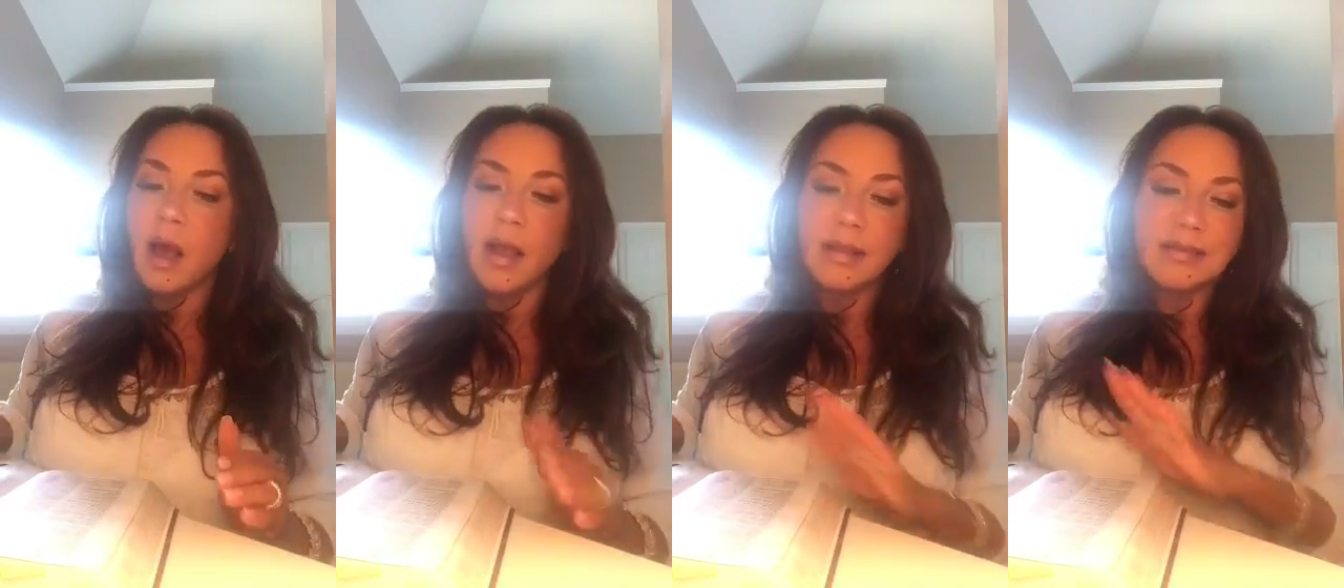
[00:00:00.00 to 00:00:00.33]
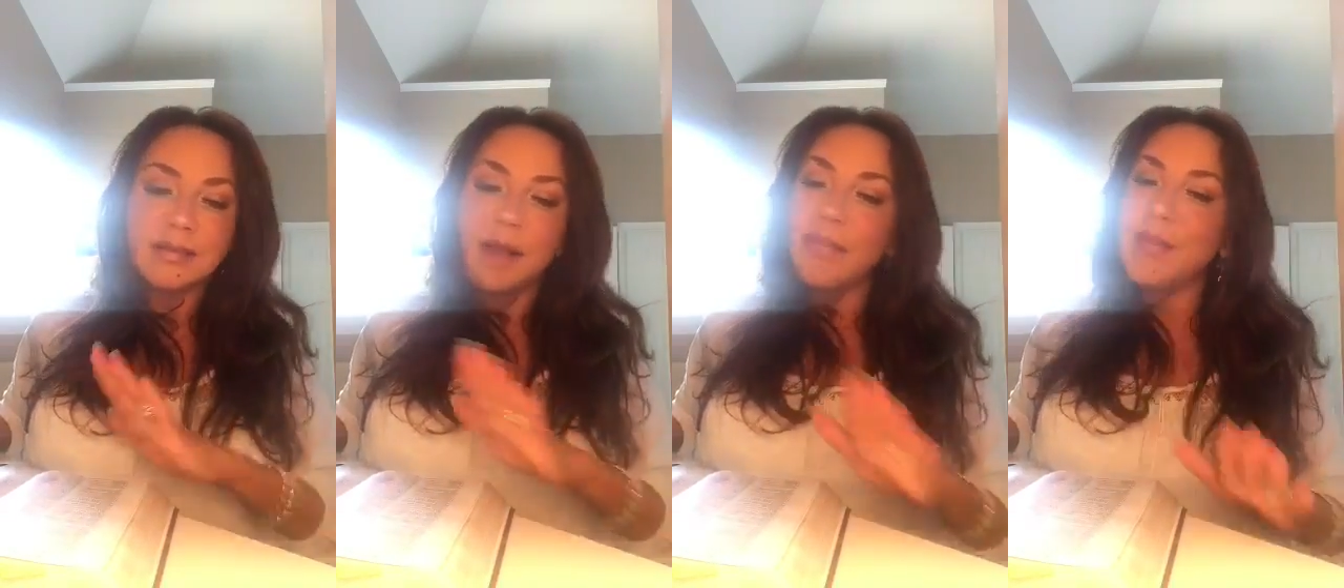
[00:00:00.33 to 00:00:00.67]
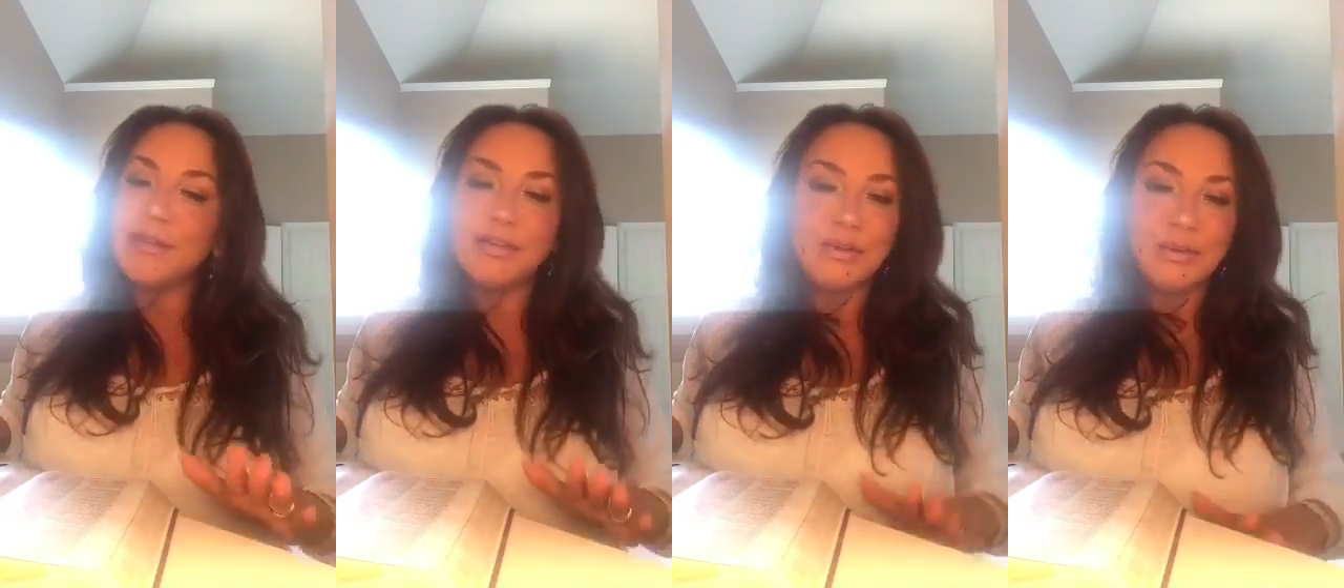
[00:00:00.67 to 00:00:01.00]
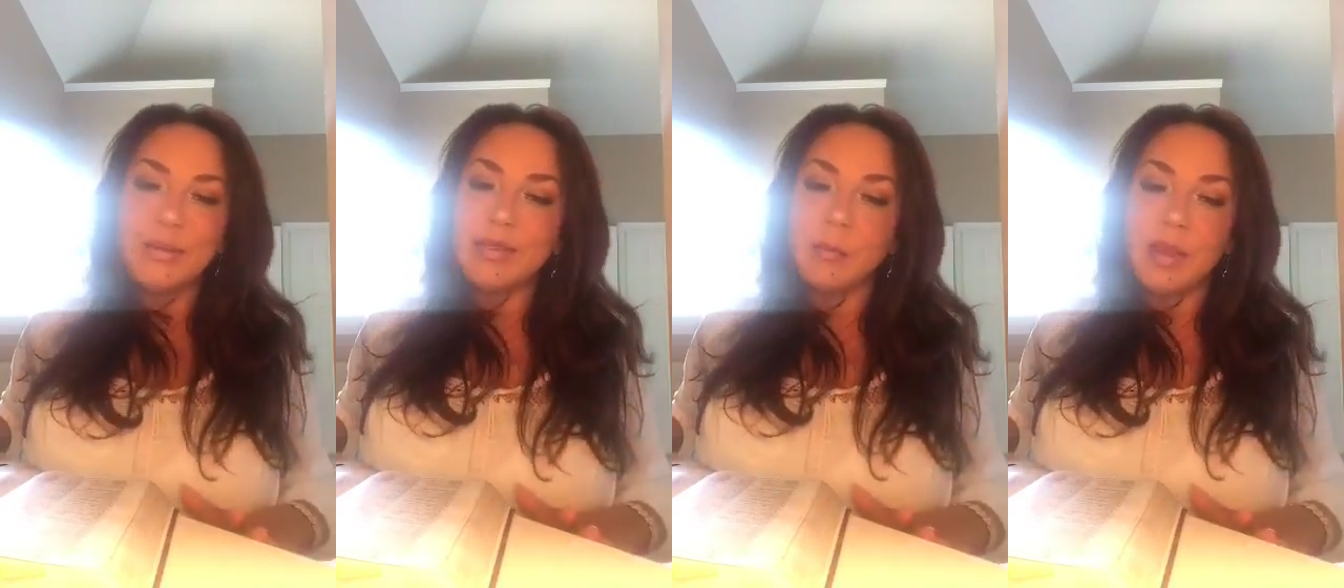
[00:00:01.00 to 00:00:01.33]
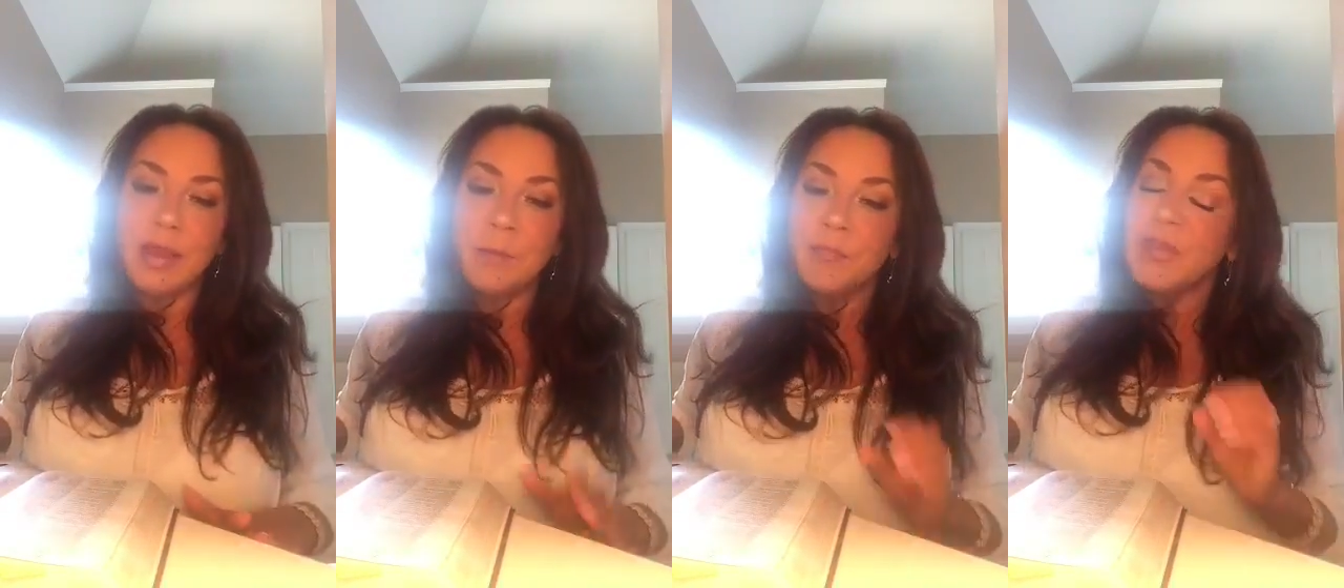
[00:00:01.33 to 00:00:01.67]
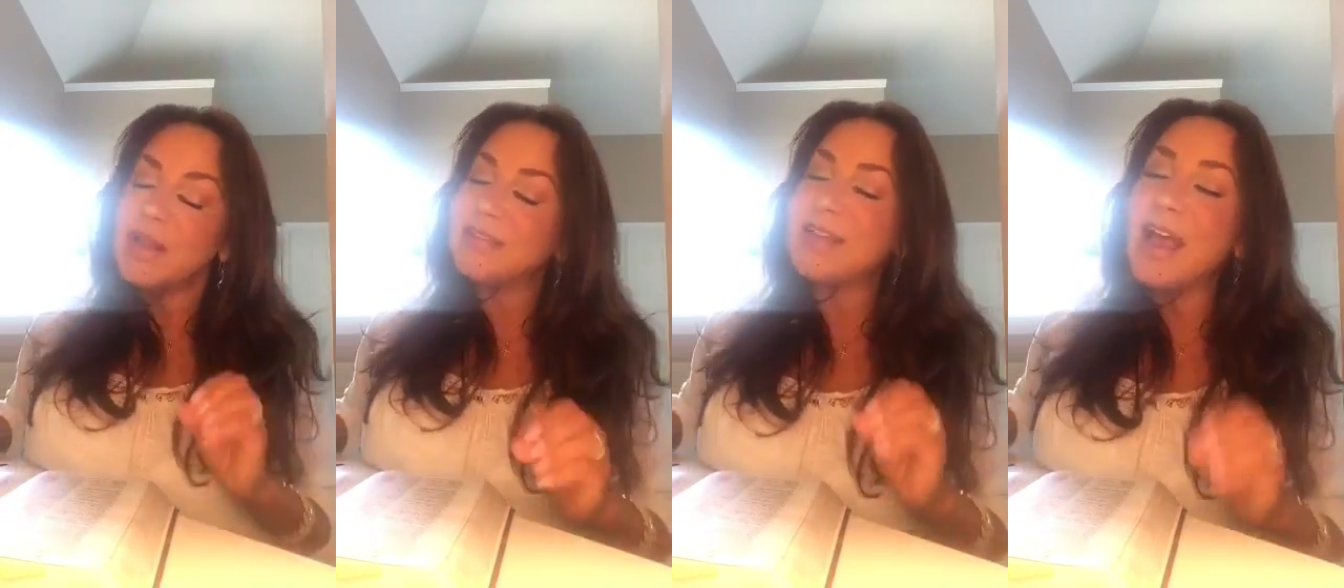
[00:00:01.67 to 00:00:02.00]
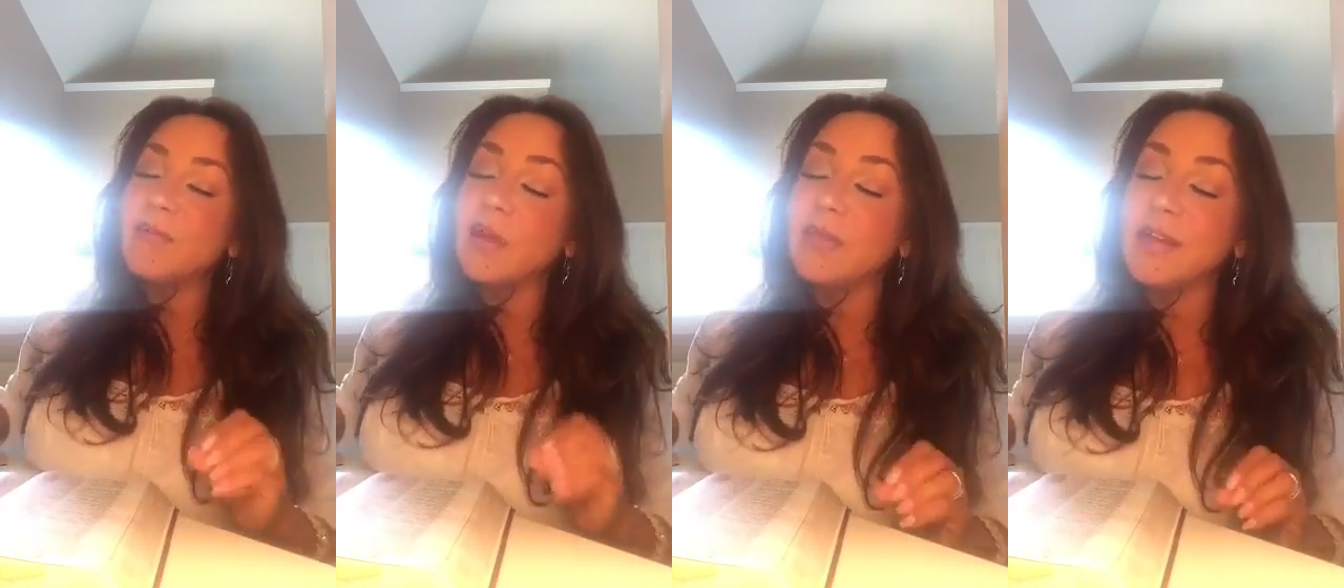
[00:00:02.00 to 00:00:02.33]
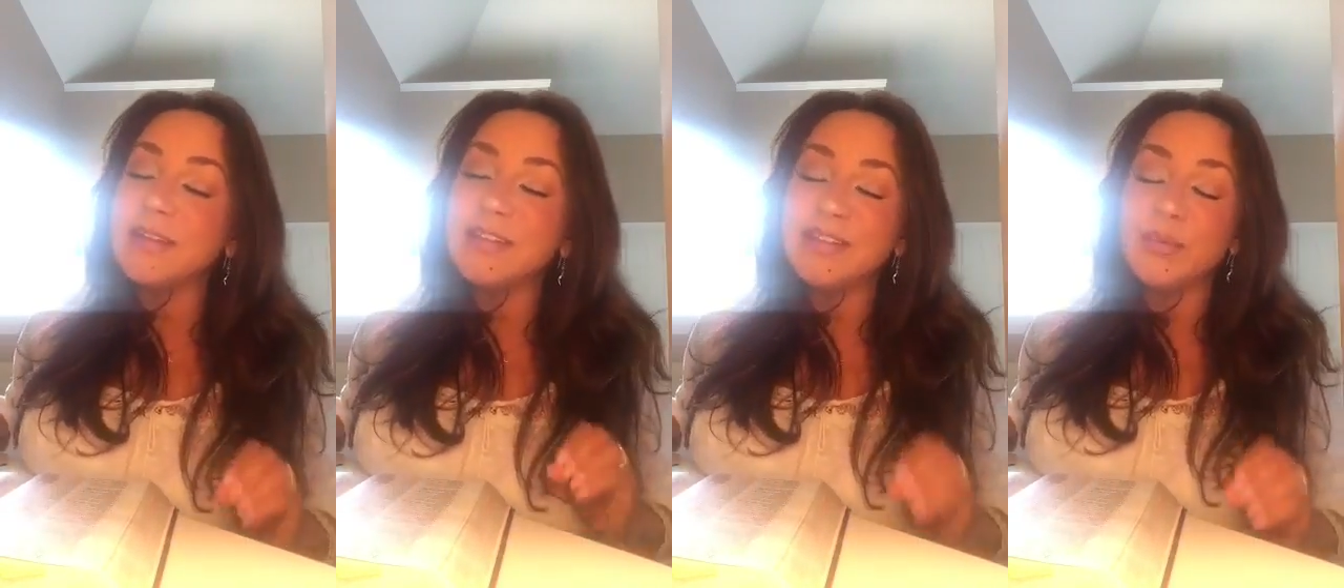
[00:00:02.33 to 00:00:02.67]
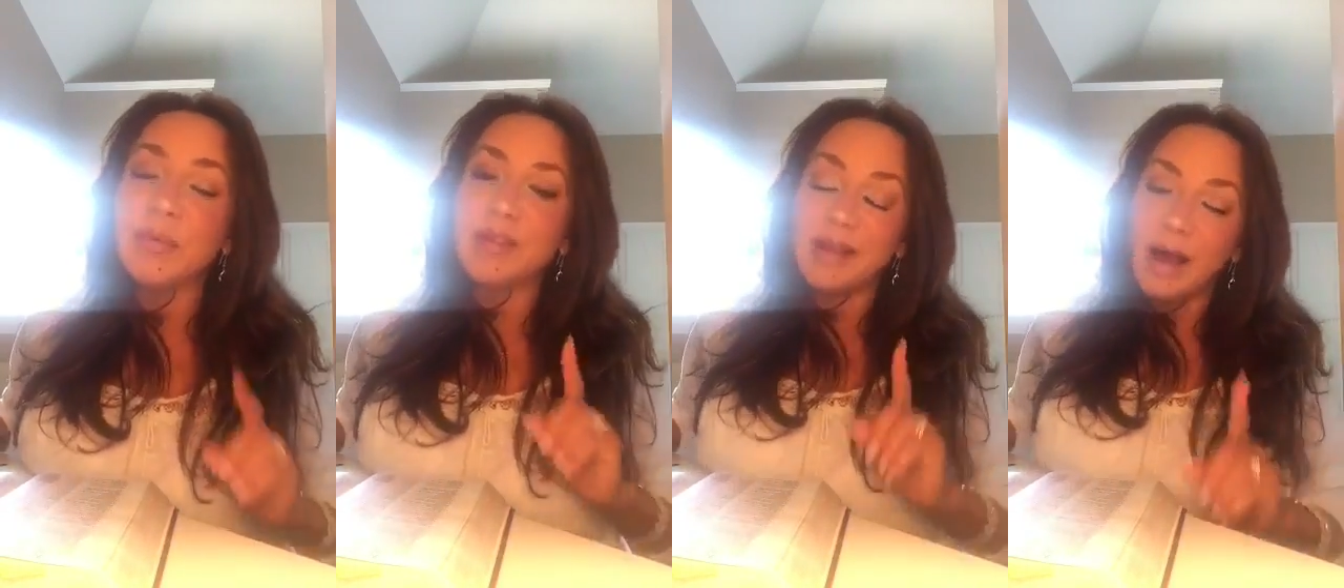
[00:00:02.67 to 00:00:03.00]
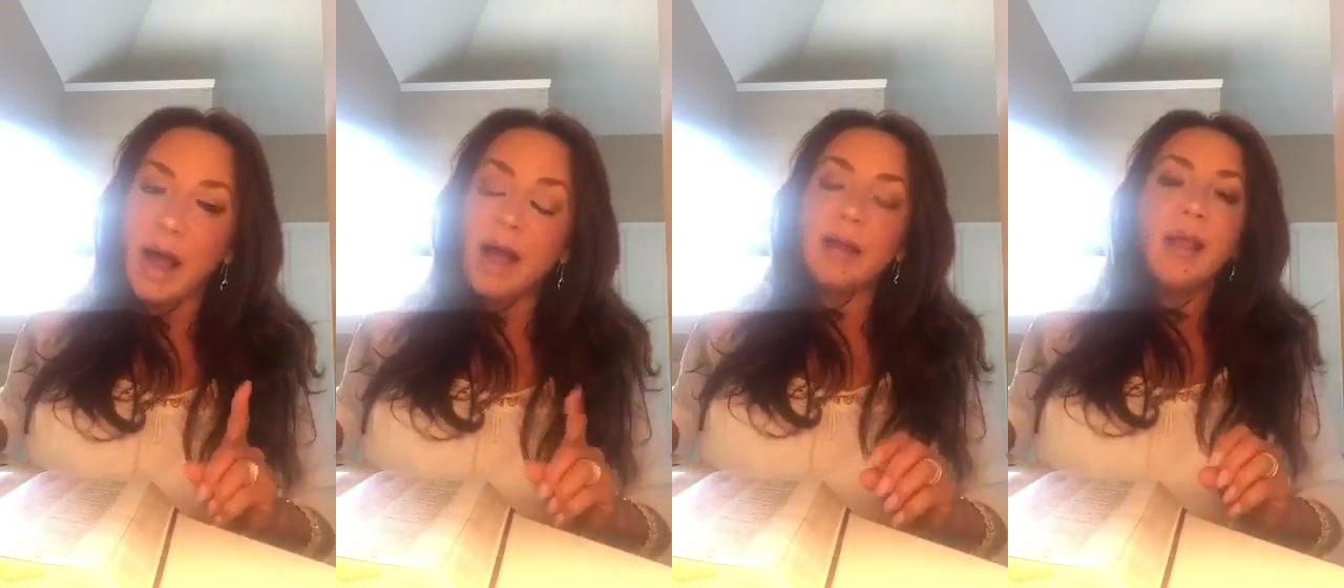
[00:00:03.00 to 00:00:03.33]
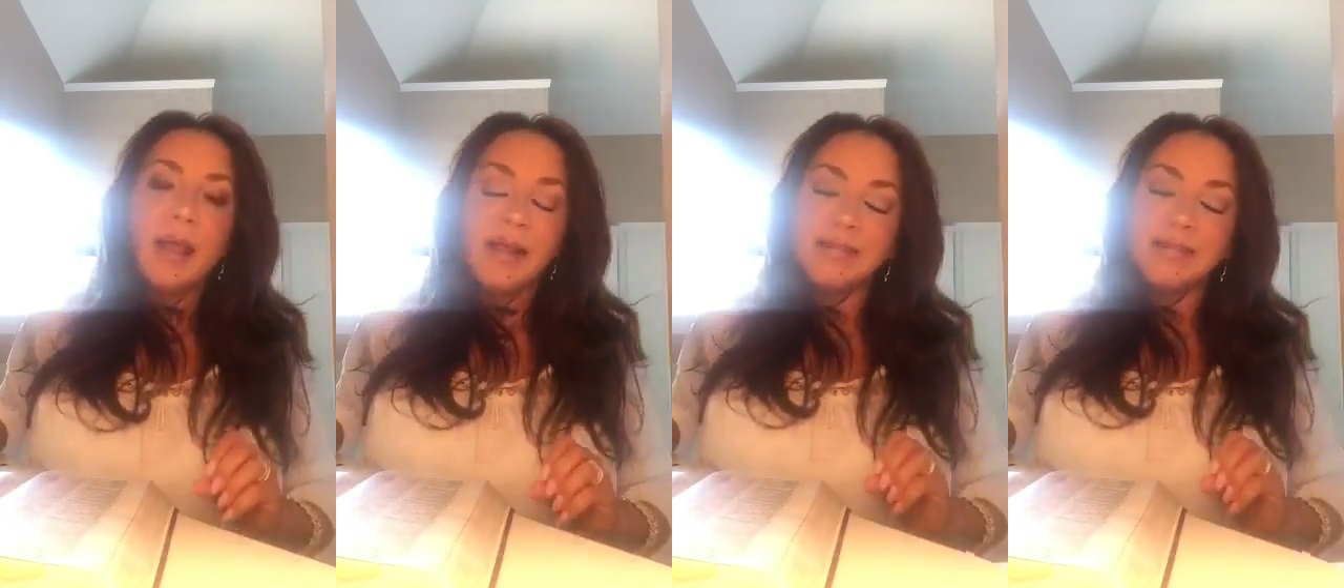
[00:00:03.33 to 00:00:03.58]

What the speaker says: It's nothing to do with me. It's everything to do with God.